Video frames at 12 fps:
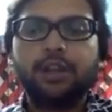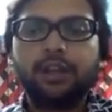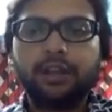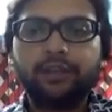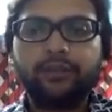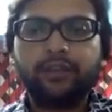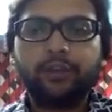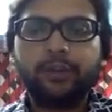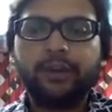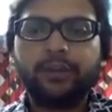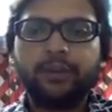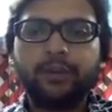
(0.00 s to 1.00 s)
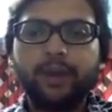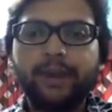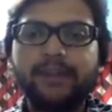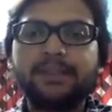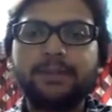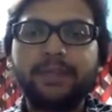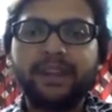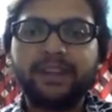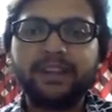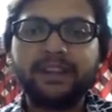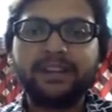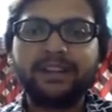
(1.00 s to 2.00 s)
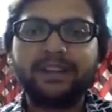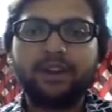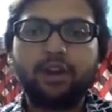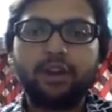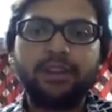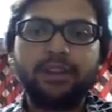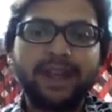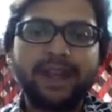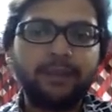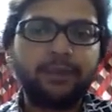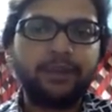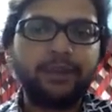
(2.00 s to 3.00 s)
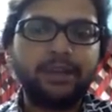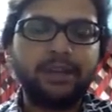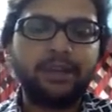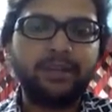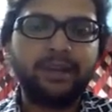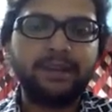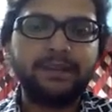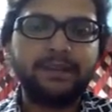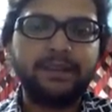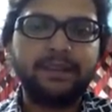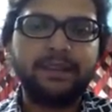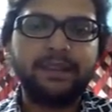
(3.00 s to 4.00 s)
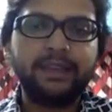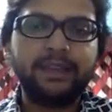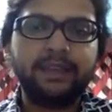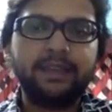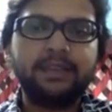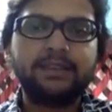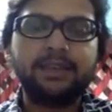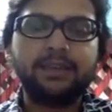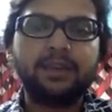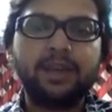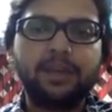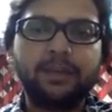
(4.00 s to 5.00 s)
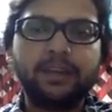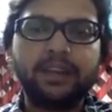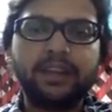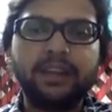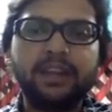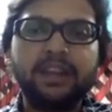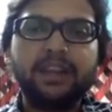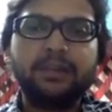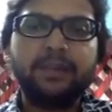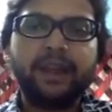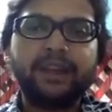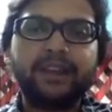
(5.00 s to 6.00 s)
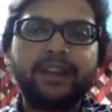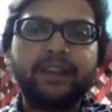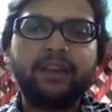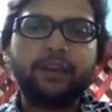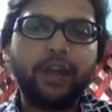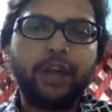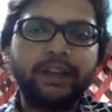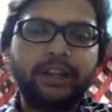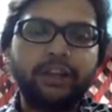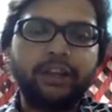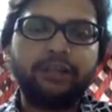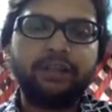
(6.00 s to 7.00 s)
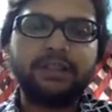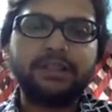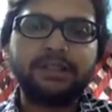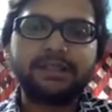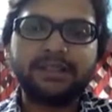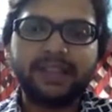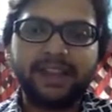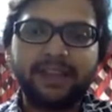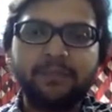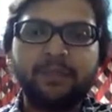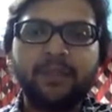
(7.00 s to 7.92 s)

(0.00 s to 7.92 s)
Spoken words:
If government provides patent on that particular medicine, then some company might get royalty of the same